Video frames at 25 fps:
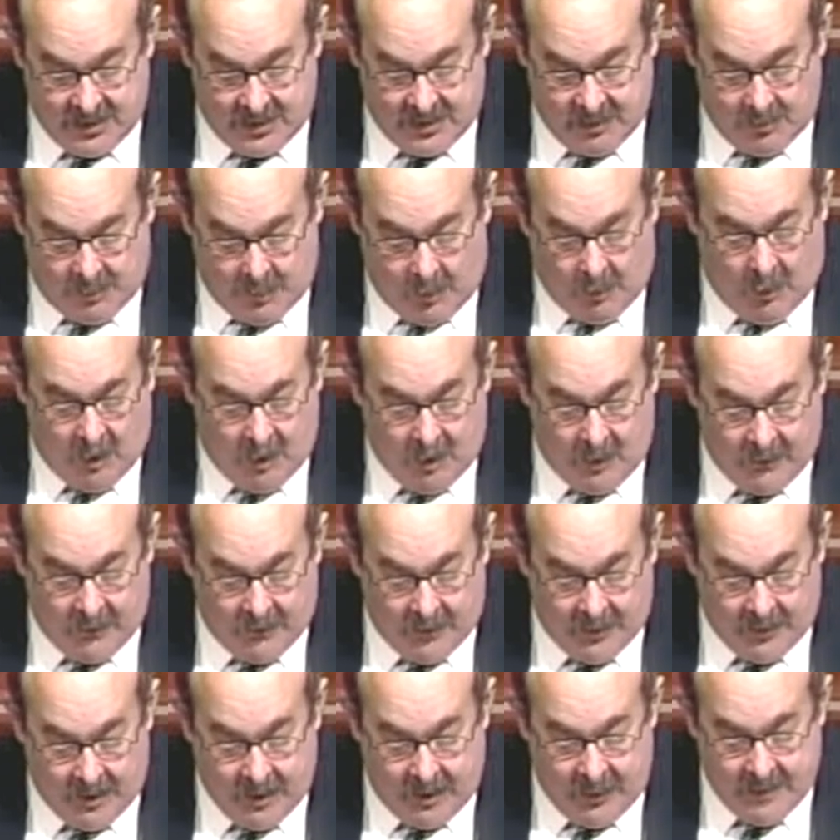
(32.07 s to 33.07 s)

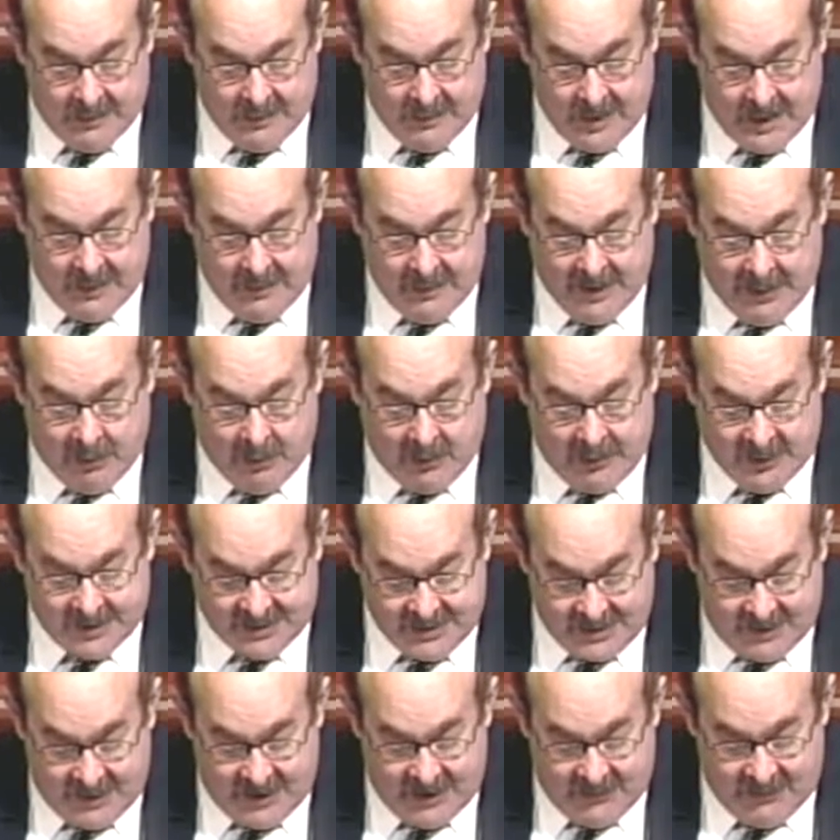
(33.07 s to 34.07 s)
Moreover, though it may be
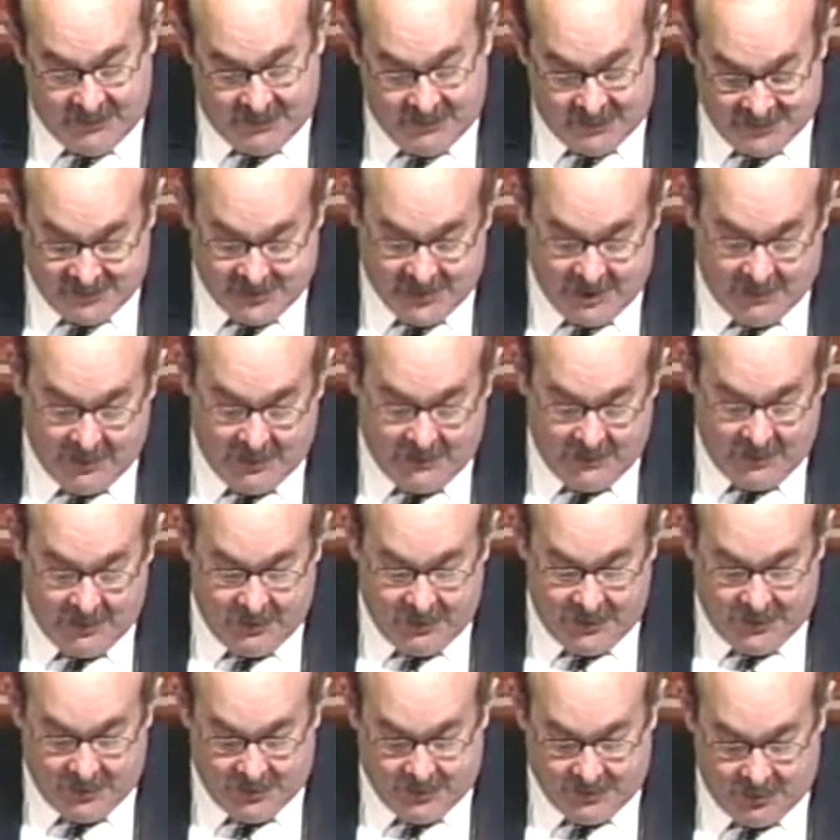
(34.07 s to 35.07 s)
routine for some of
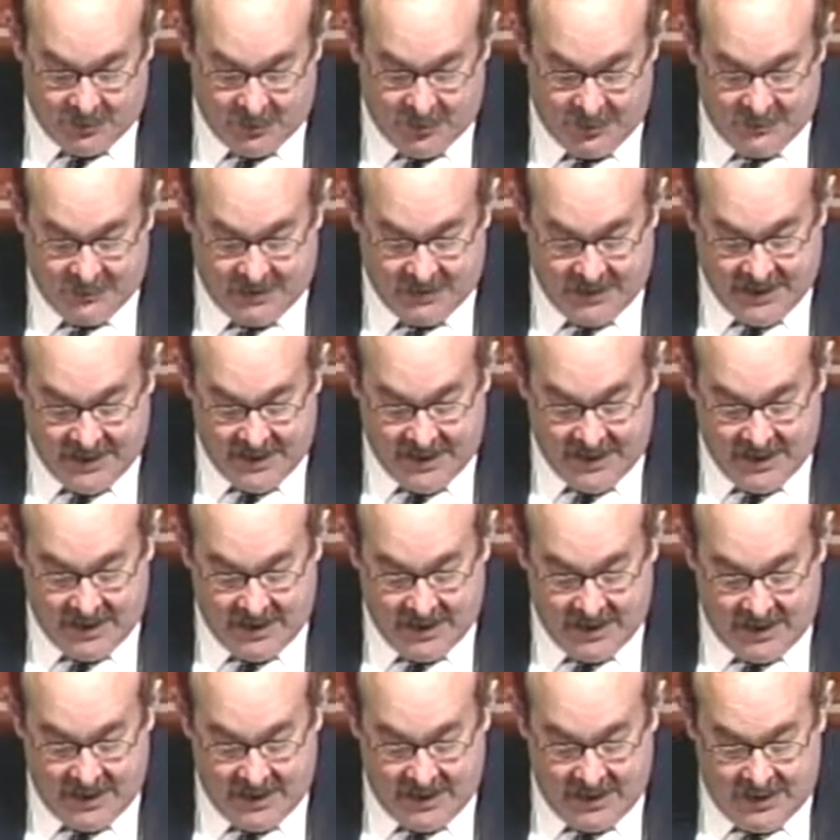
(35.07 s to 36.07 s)
you in this room
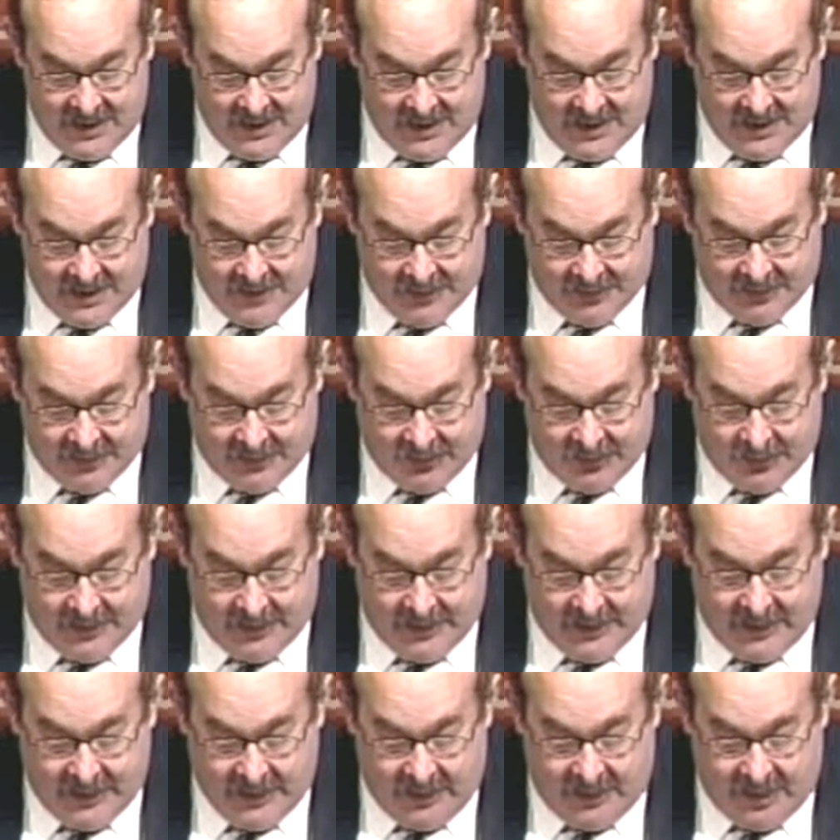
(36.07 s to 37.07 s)
today, it is
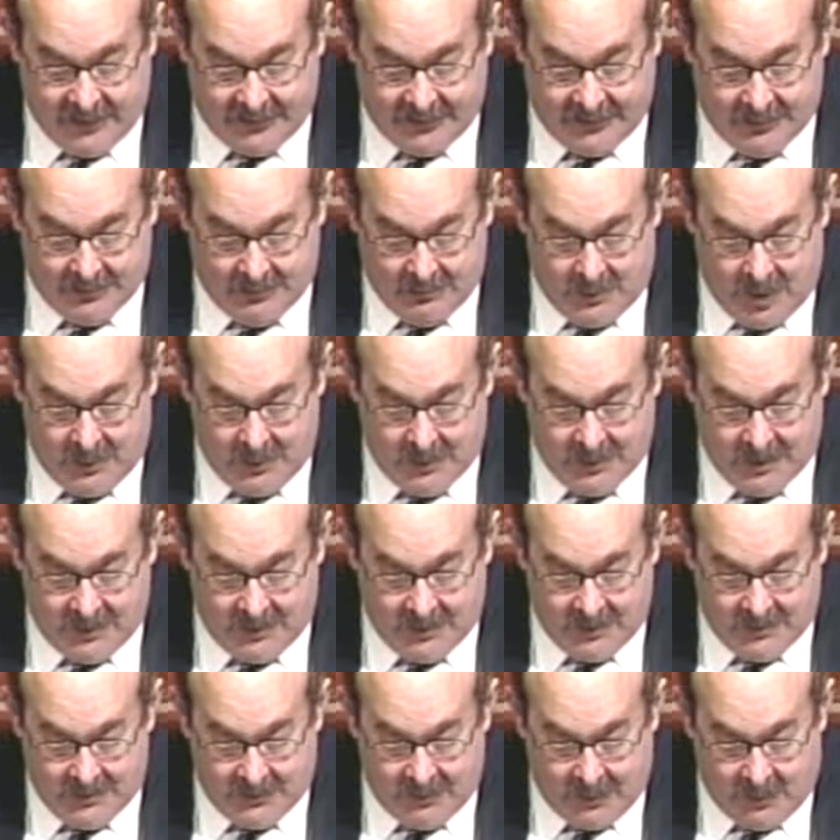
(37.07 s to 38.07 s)
truly an awesome
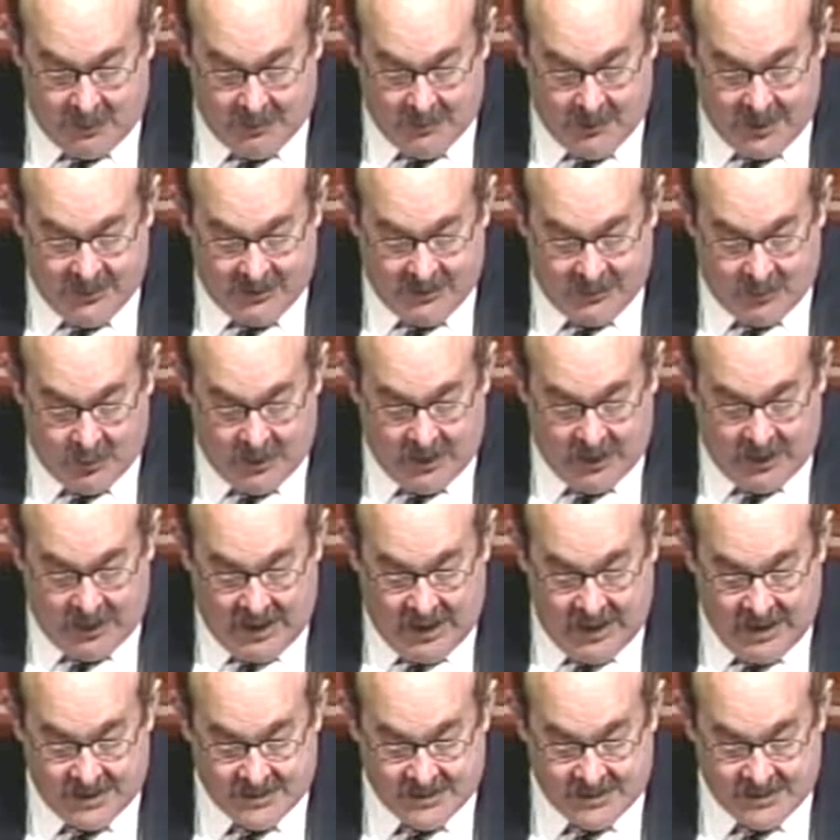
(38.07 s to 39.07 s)
moment for me to
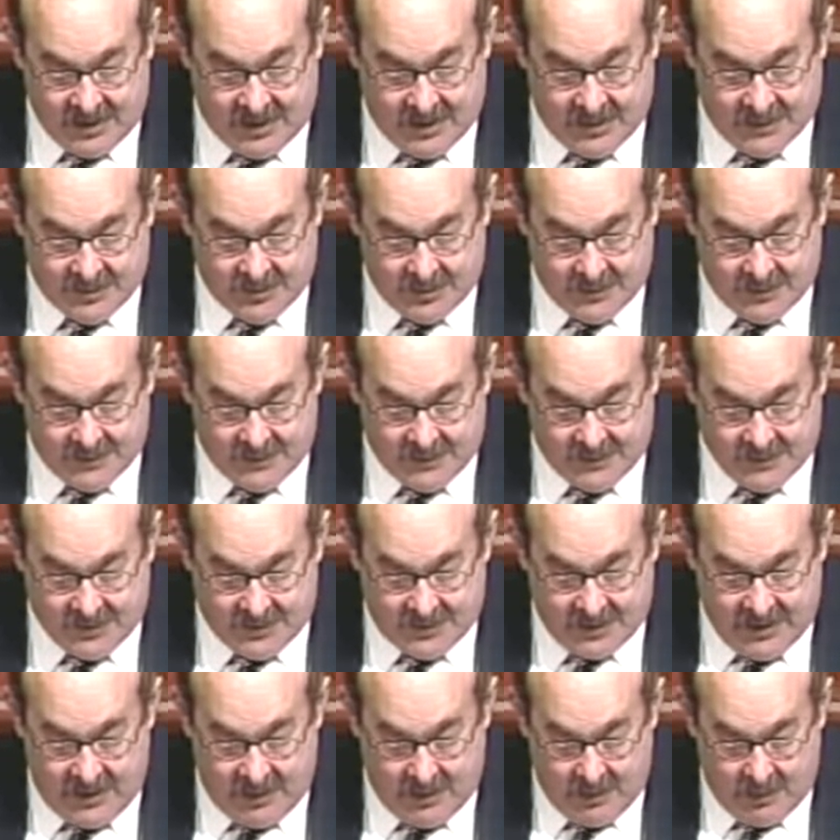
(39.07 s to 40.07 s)
realize those who have
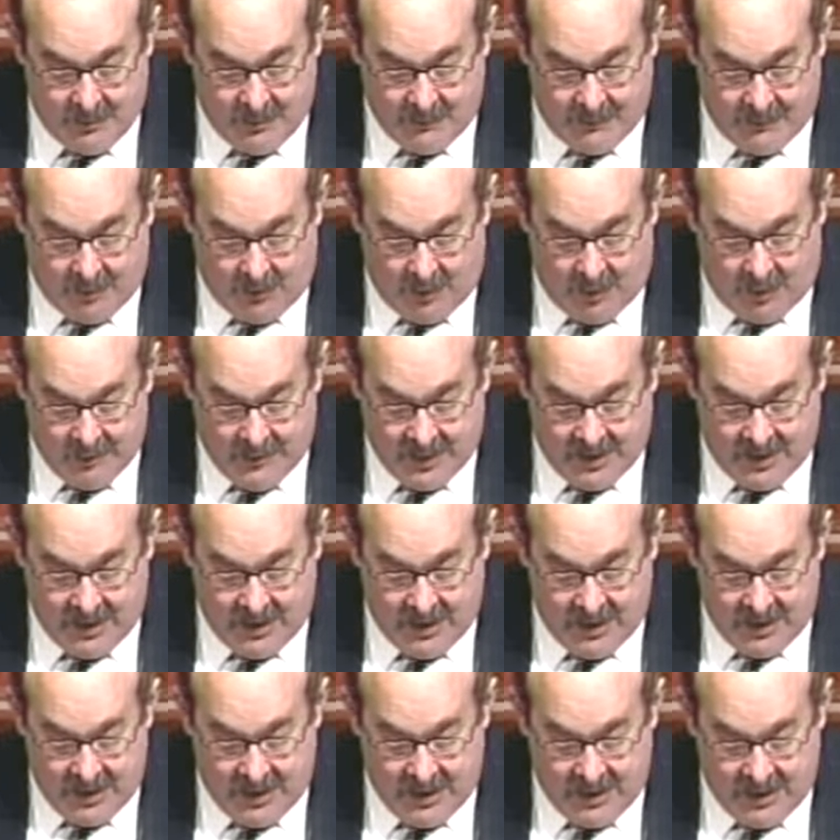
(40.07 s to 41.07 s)
stood here before me
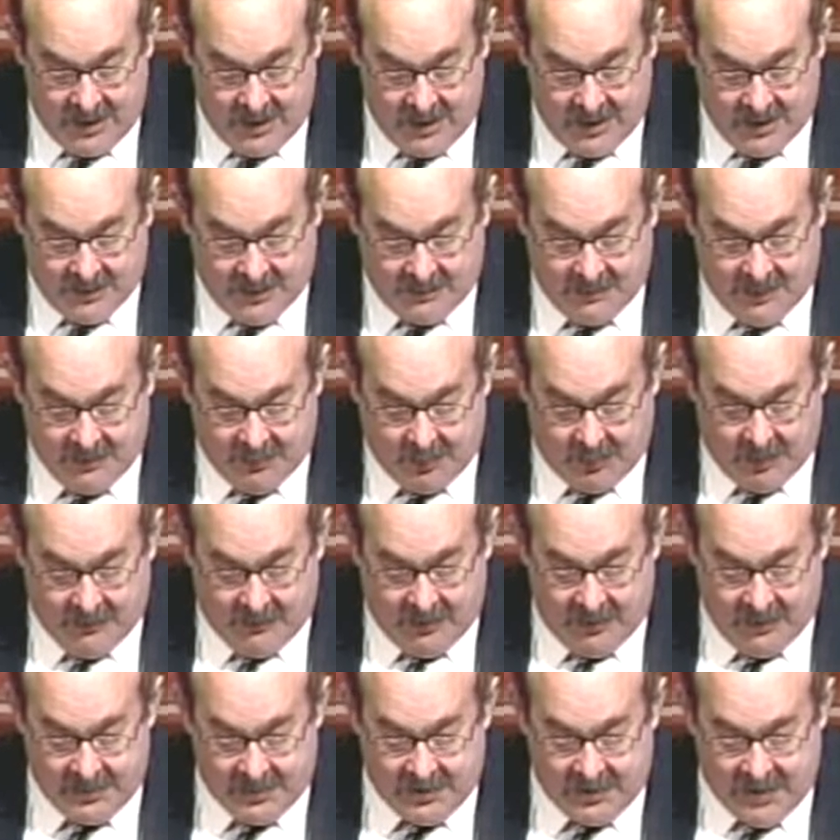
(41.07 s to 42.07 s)
and to be
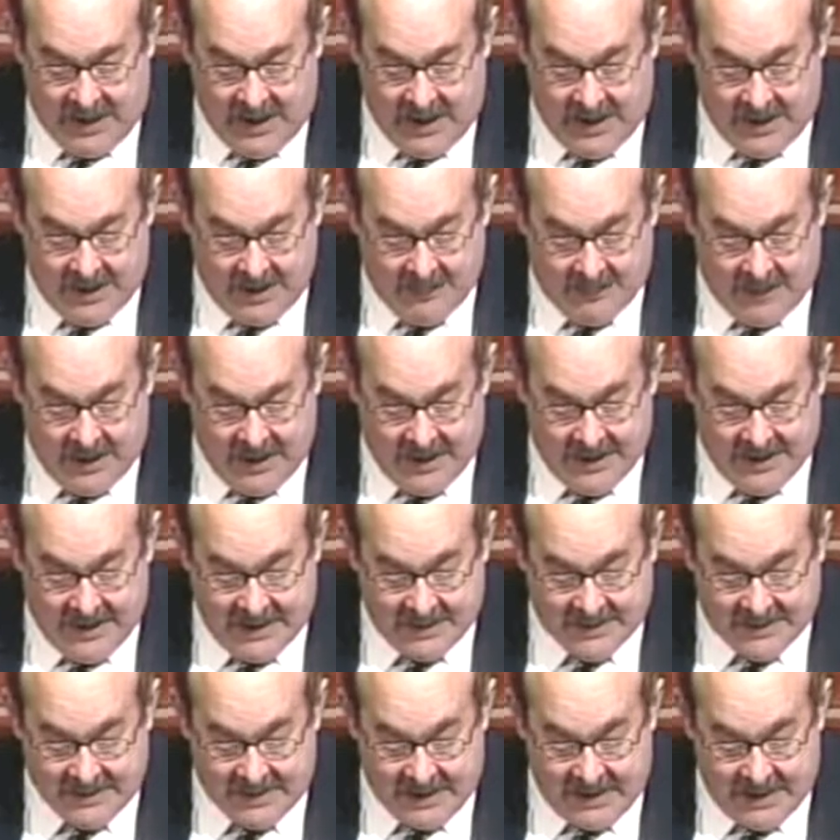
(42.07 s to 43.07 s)
privileged to occupy
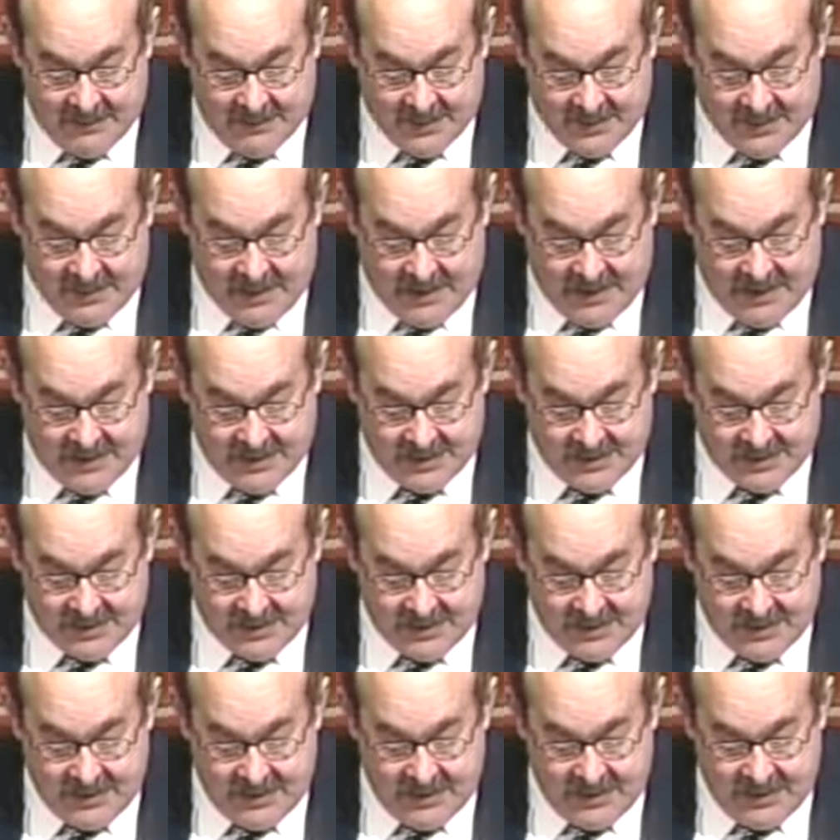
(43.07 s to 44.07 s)
that same space.